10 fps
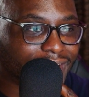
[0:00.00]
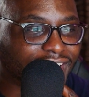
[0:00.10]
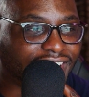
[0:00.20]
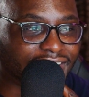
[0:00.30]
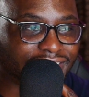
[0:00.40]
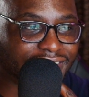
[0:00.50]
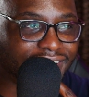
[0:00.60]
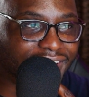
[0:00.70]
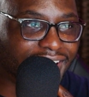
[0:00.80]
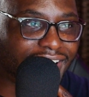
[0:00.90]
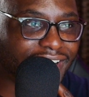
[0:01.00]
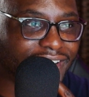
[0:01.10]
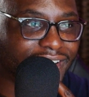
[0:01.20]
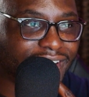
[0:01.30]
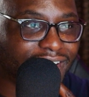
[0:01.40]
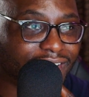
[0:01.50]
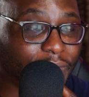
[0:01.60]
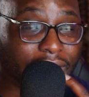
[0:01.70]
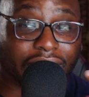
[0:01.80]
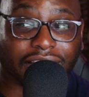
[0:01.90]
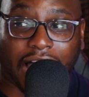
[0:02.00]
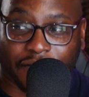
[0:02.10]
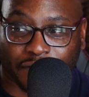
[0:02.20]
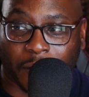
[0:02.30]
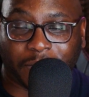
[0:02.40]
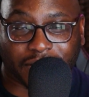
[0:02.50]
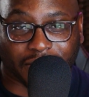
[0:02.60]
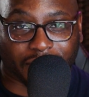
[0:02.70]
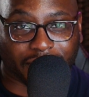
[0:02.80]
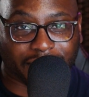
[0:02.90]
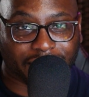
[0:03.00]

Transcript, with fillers: I liked it a lot. We got a lot from this arc.